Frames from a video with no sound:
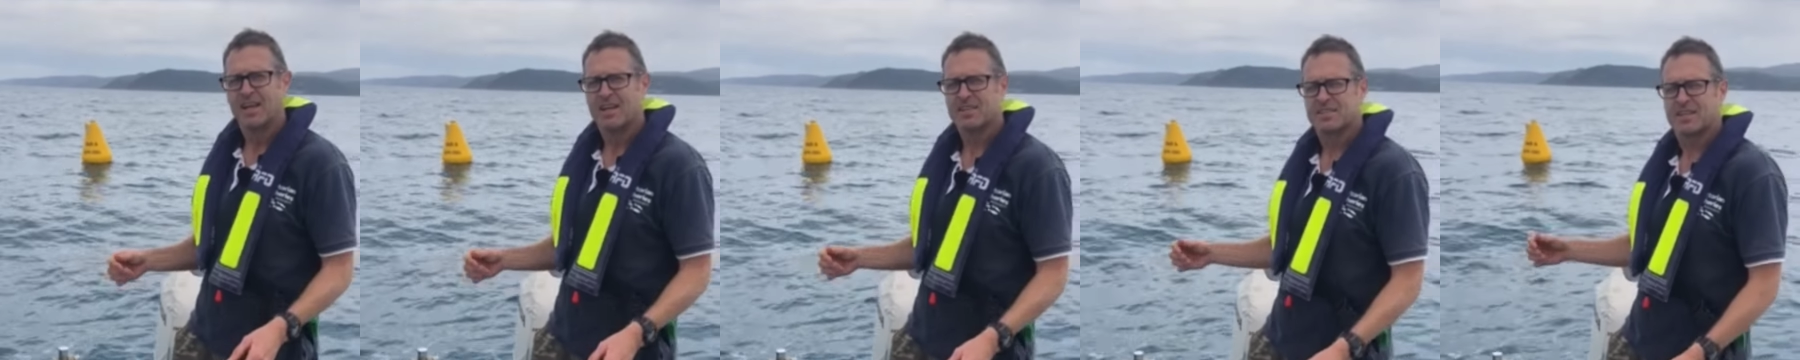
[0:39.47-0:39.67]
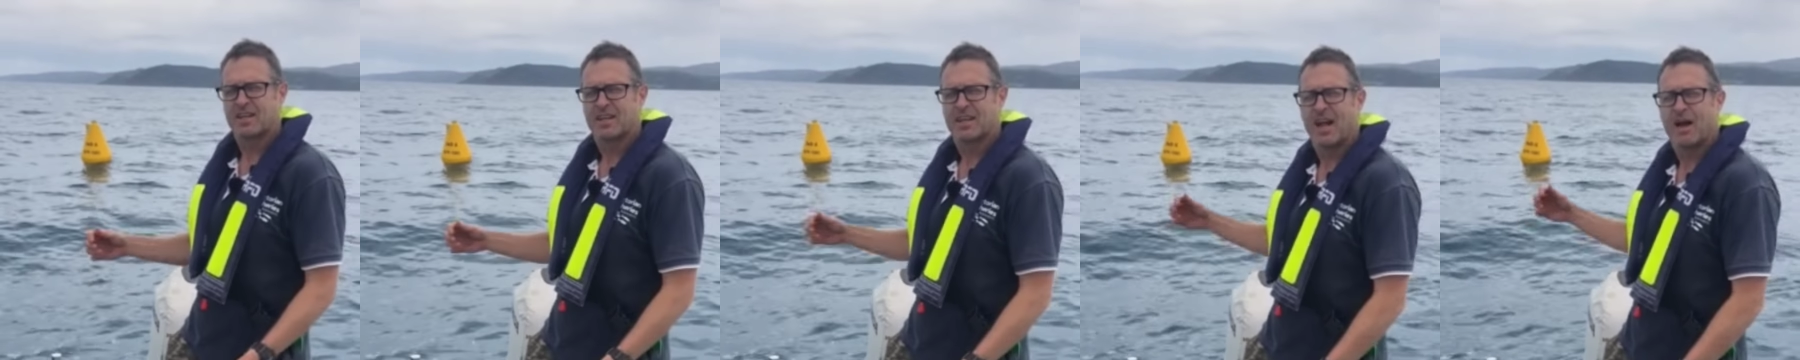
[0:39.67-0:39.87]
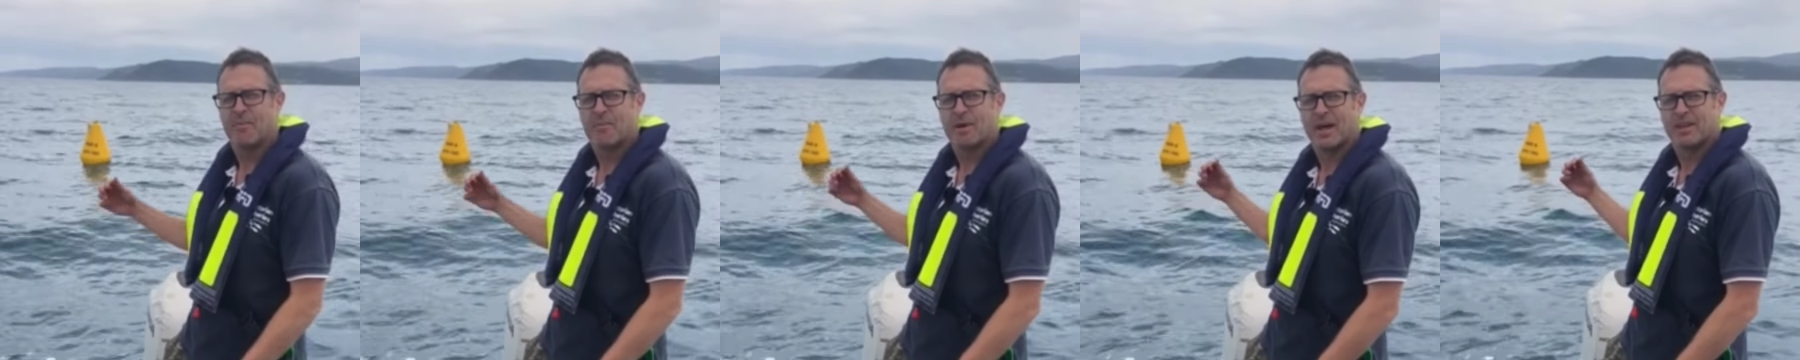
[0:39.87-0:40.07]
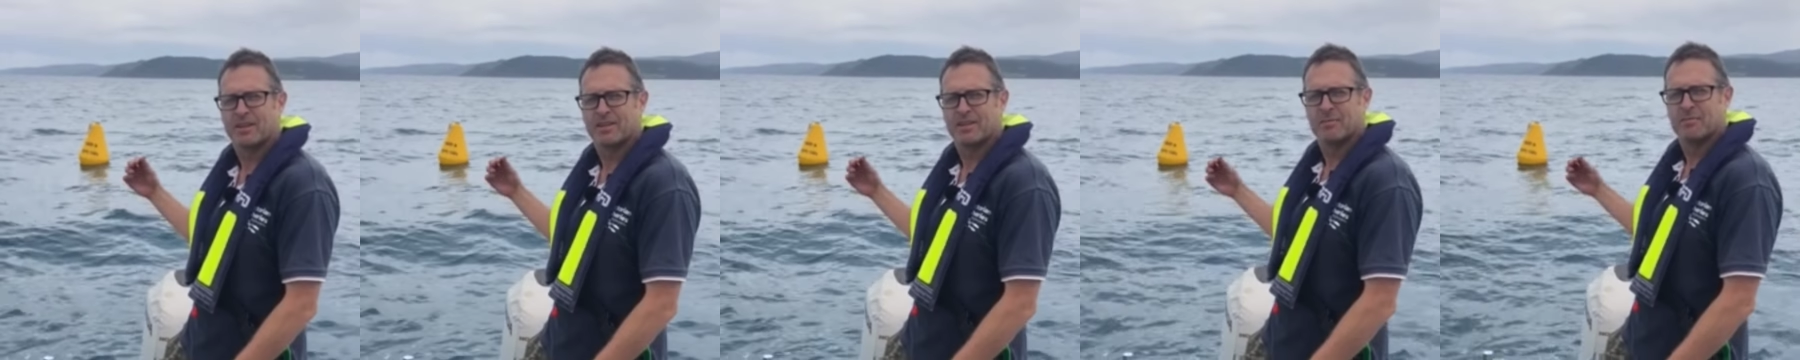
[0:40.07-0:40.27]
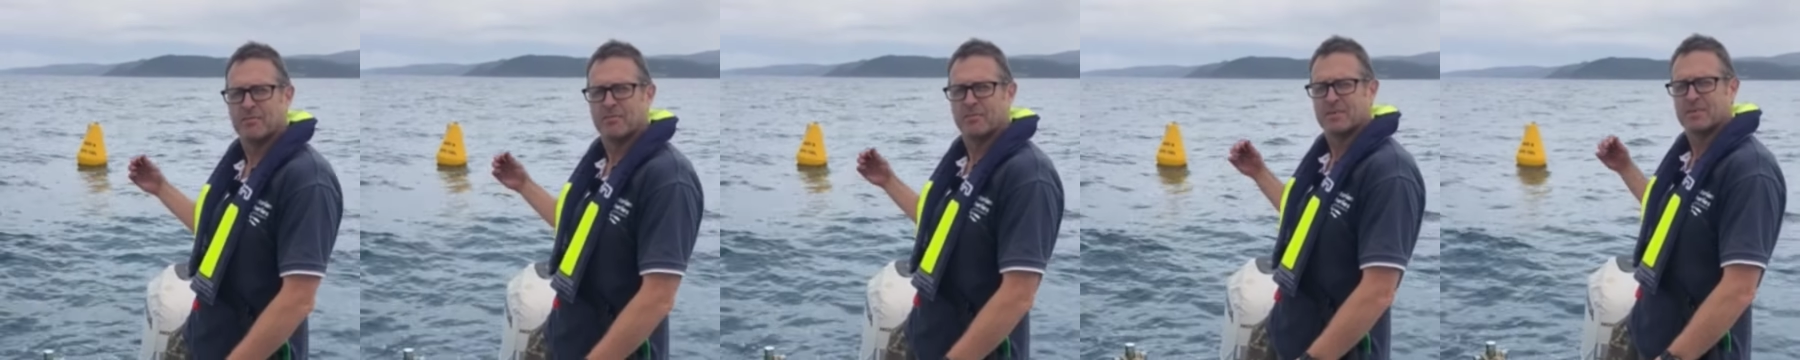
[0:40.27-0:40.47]
is to come at
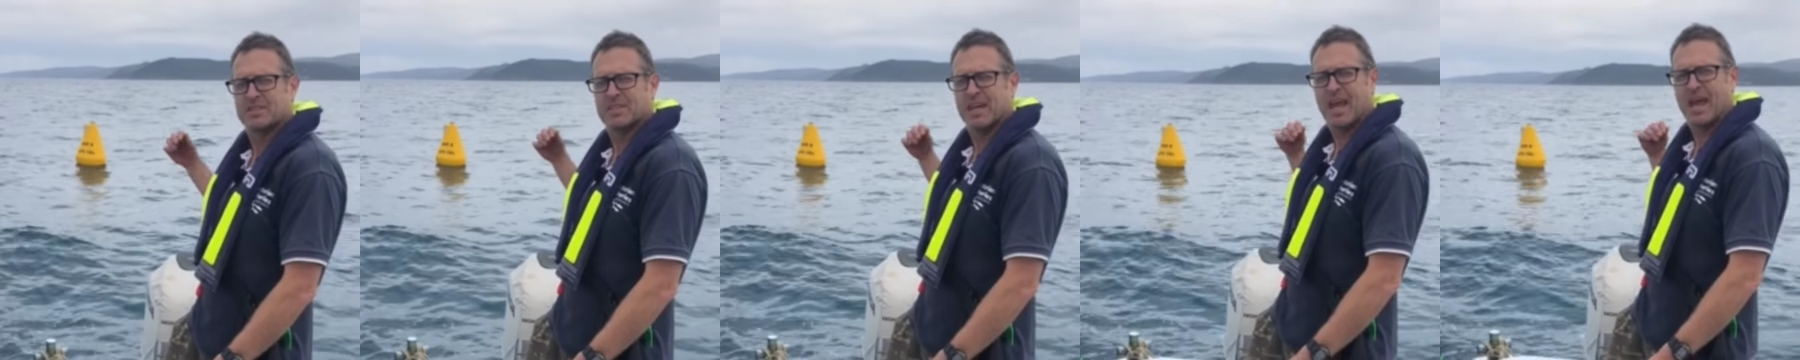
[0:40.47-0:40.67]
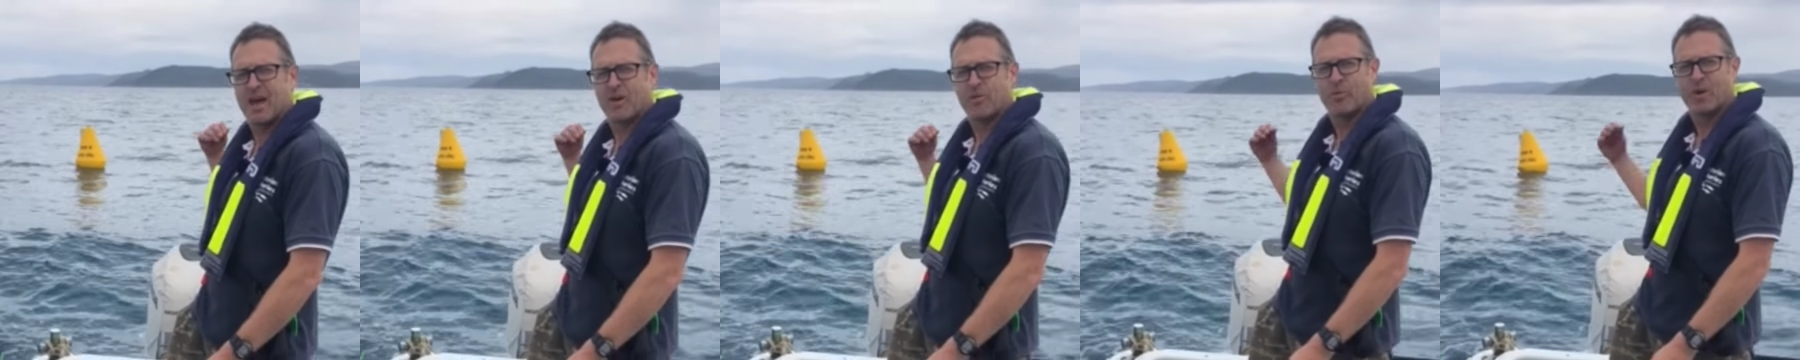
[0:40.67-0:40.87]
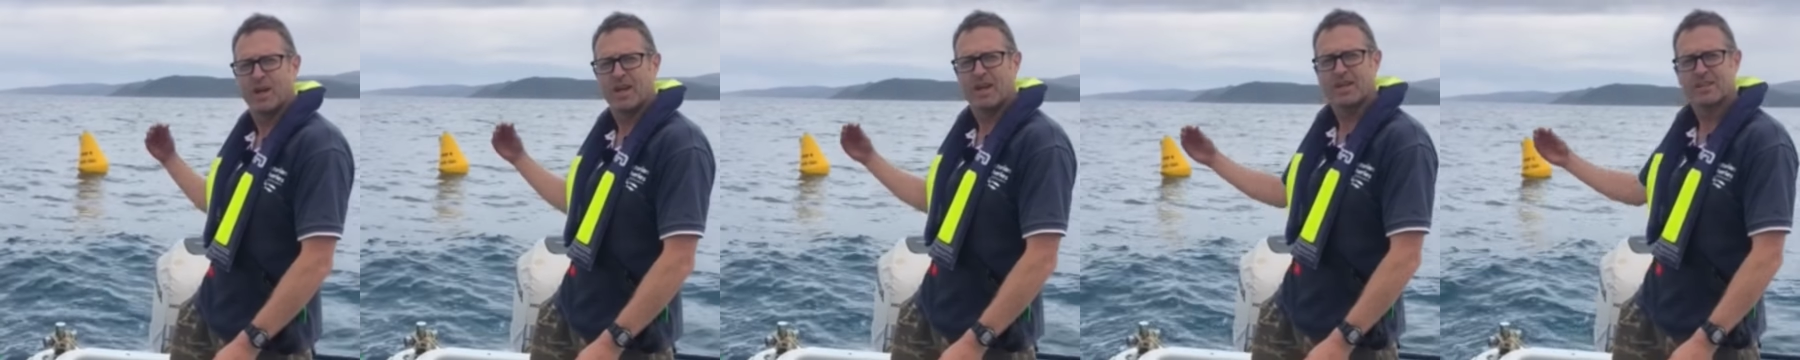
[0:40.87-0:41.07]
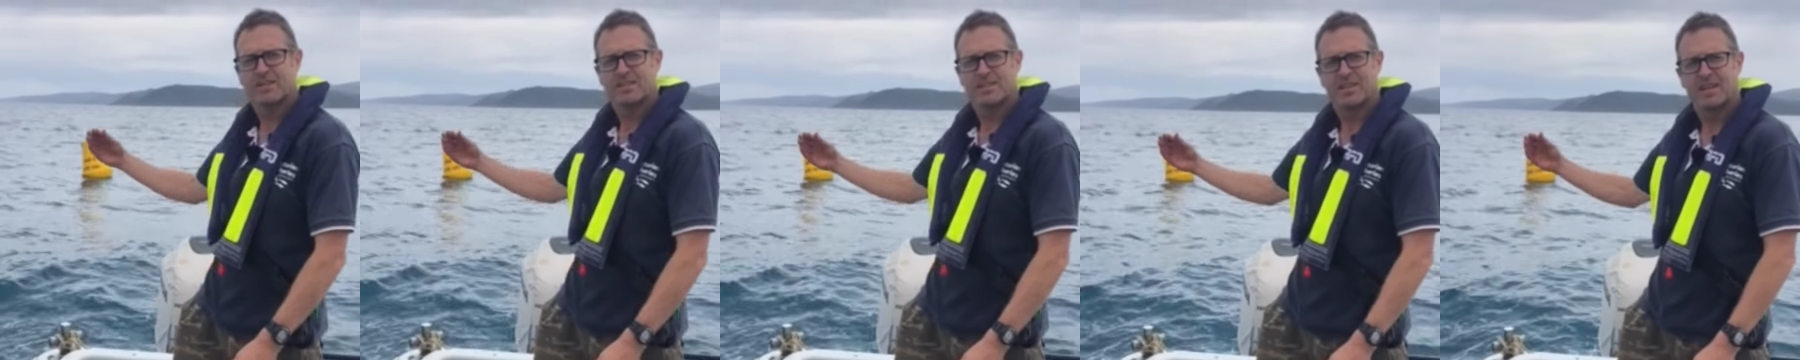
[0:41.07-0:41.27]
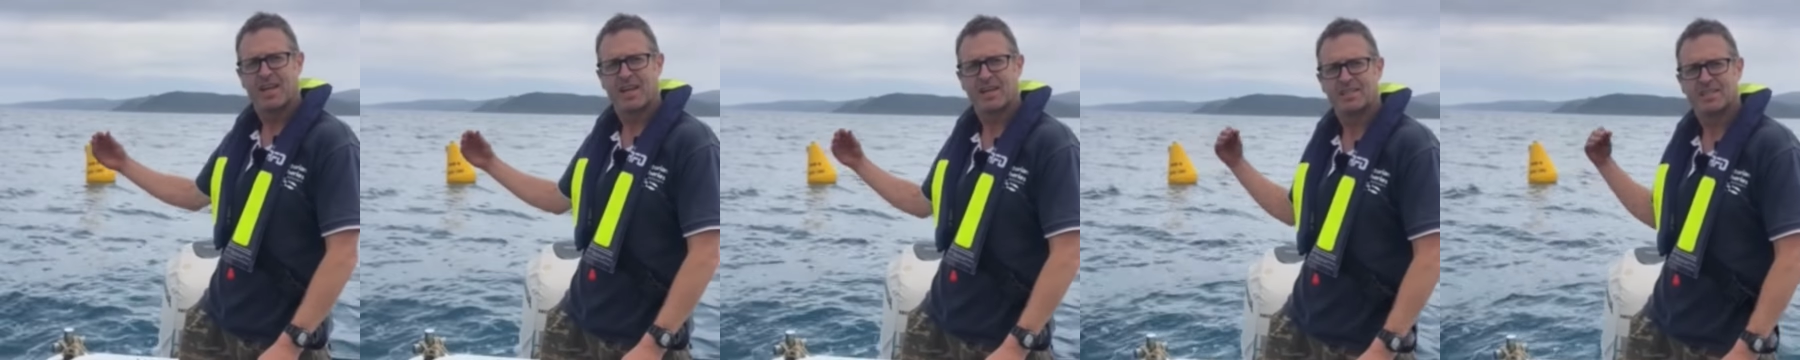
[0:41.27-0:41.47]
them
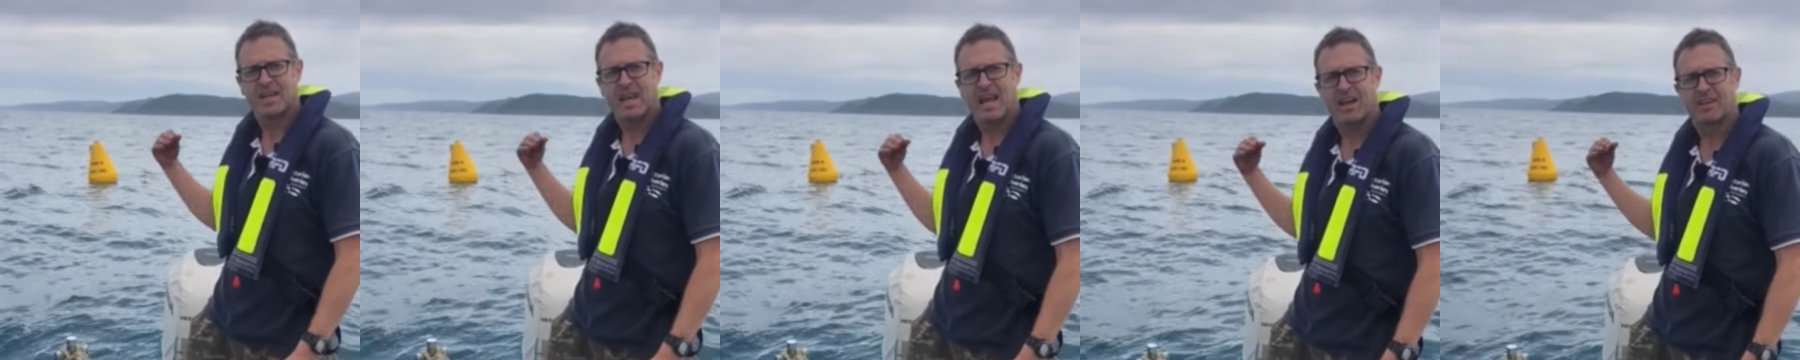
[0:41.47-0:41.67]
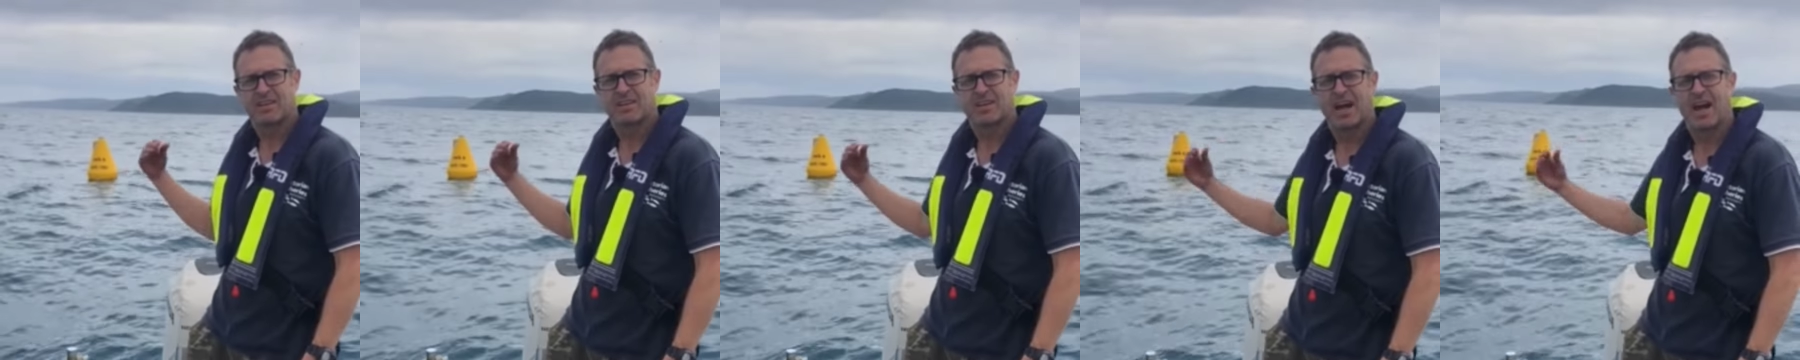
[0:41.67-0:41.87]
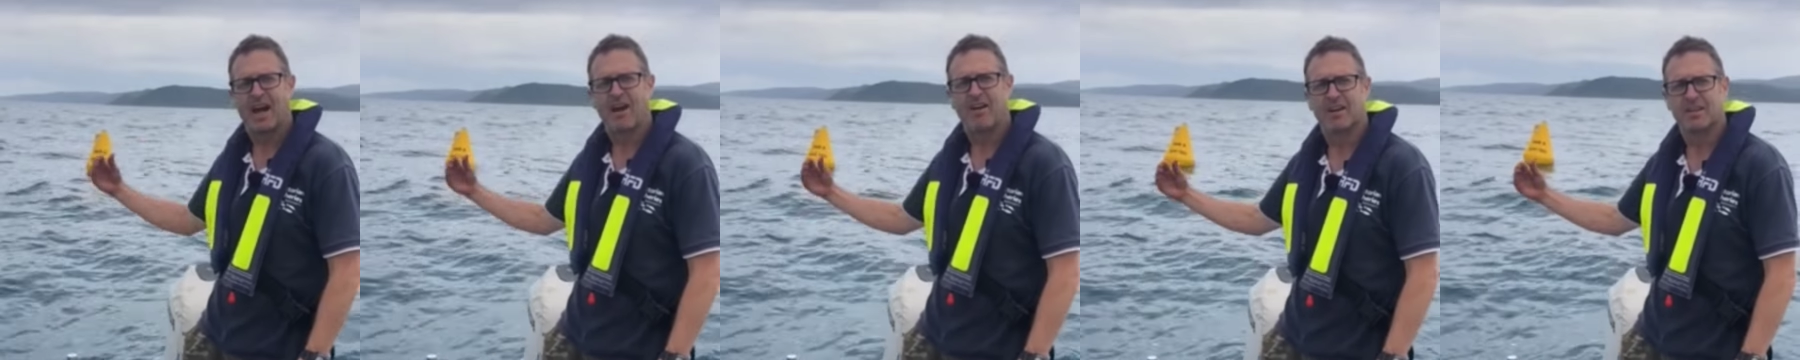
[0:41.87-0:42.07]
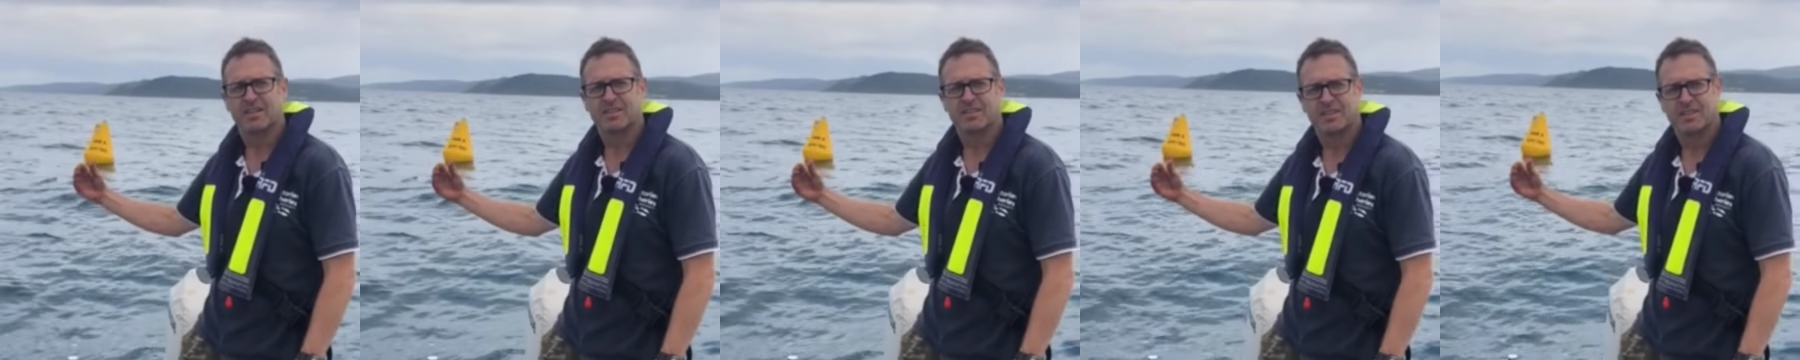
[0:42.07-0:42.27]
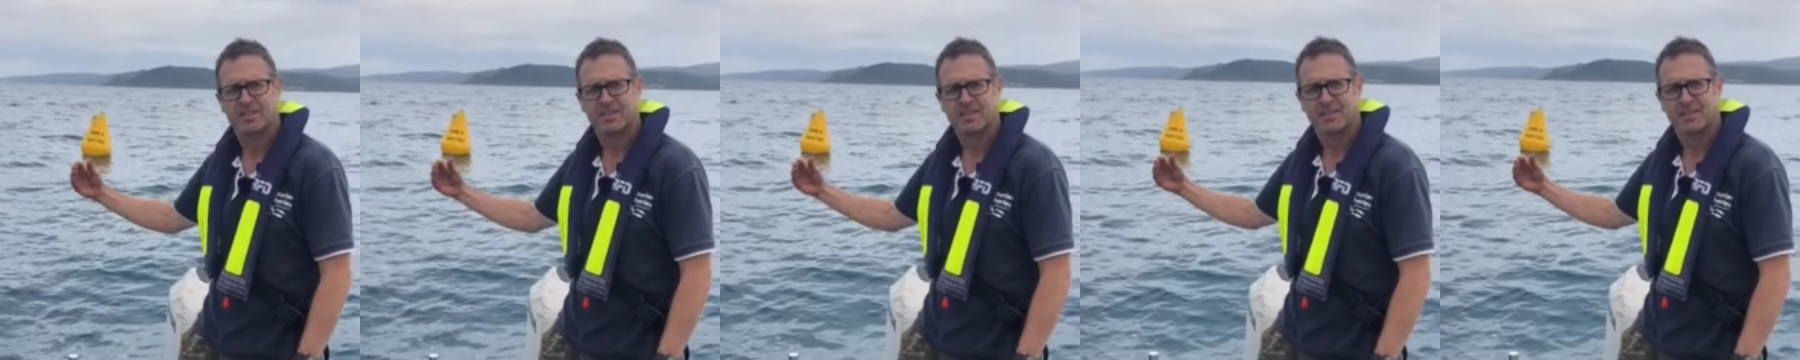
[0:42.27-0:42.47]
downwind and down current.